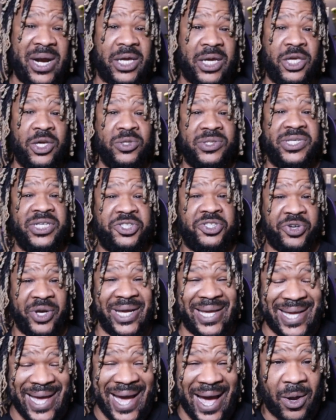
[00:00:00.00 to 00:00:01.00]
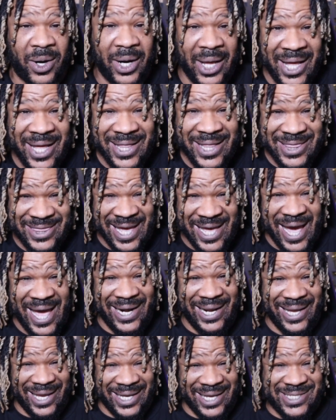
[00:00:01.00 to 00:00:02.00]
used to treat gout. That
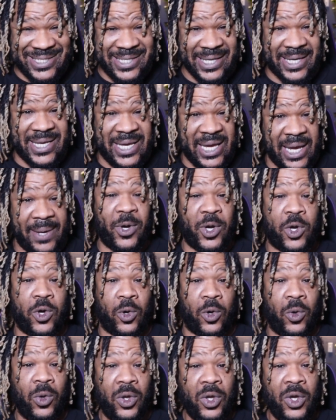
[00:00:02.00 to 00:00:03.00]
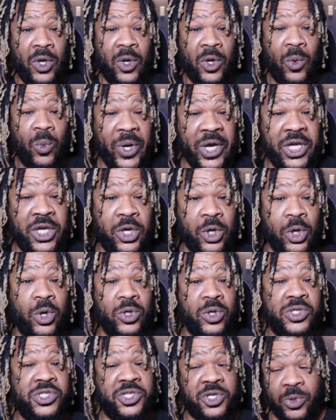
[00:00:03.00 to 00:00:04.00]
is the chemical we
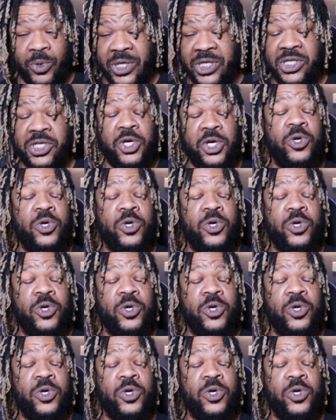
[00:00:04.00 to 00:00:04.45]
use to induce